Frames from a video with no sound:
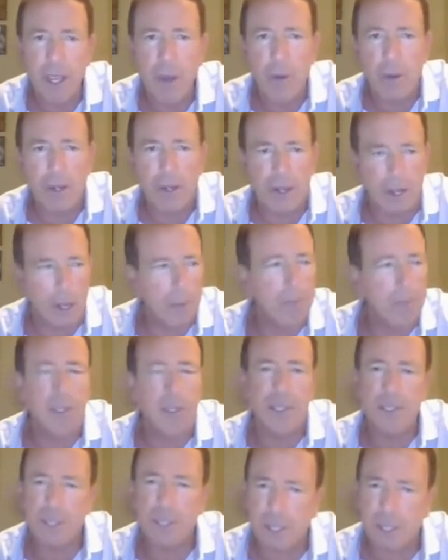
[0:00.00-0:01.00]
We did
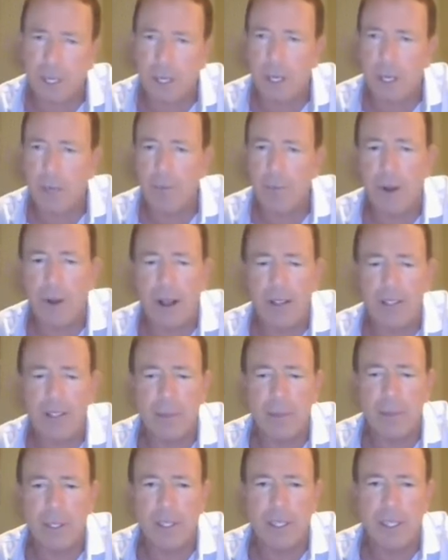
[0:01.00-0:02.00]
uplist uh,
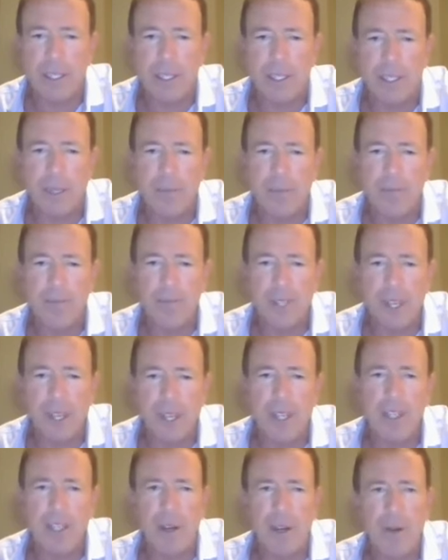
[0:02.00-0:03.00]
approximately
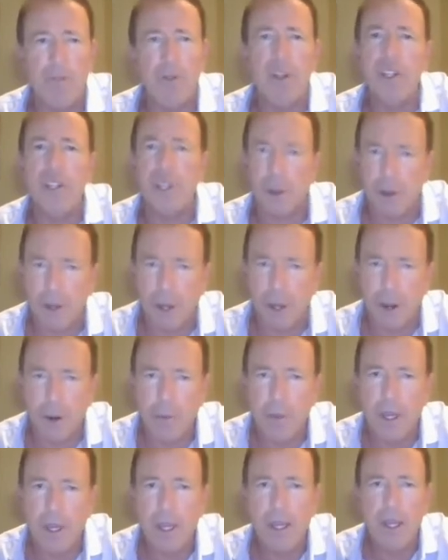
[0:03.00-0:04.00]
a little over a year ago.